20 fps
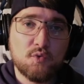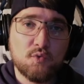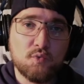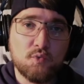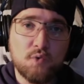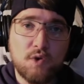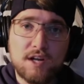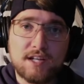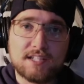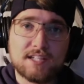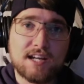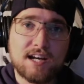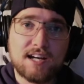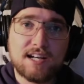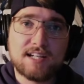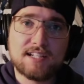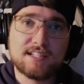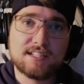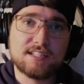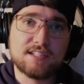what
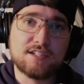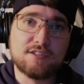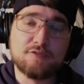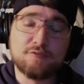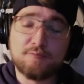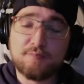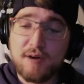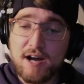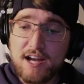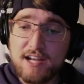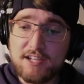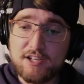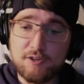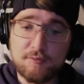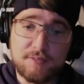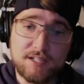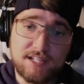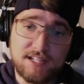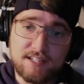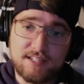kind of
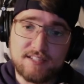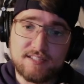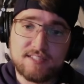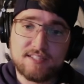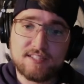biome it is.